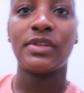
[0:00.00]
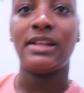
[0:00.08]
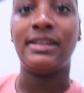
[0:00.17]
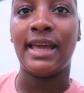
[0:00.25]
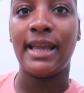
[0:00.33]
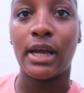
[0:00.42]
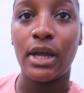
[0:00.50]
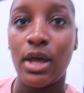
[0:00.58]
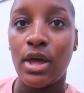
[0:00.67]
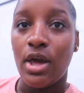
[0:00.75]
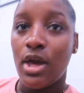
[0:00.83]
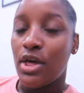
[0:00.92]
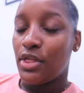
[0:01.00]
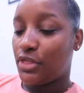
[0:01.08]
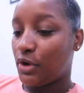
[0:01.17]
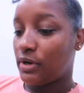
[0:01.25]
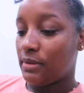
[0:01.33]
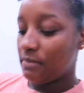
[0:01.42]
like
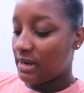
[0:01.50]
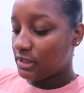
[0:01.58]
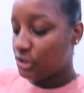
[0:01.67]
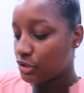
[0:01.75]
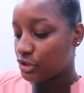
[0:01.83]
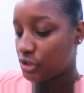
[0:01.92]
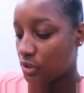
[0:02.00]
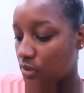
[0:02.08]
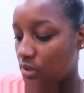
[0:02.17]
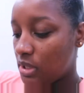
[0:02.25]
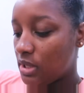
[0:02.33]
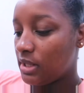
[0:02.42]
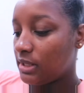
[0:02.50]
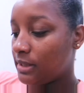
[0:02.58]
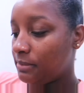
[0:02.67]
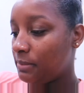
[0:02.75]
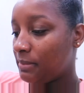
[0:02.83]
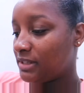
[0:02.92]
thirty minutes or so.
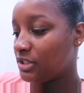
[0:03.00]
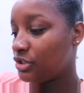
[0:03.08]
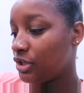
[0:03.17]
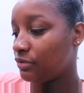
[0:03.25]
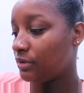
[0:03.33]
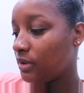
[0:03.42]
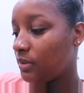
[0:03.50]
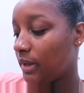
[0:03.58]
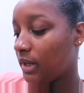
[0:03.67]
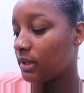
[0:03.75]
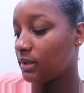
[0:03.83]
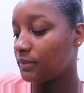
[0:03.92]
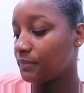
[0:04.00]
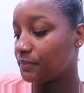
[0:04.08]
Let me message her real quick.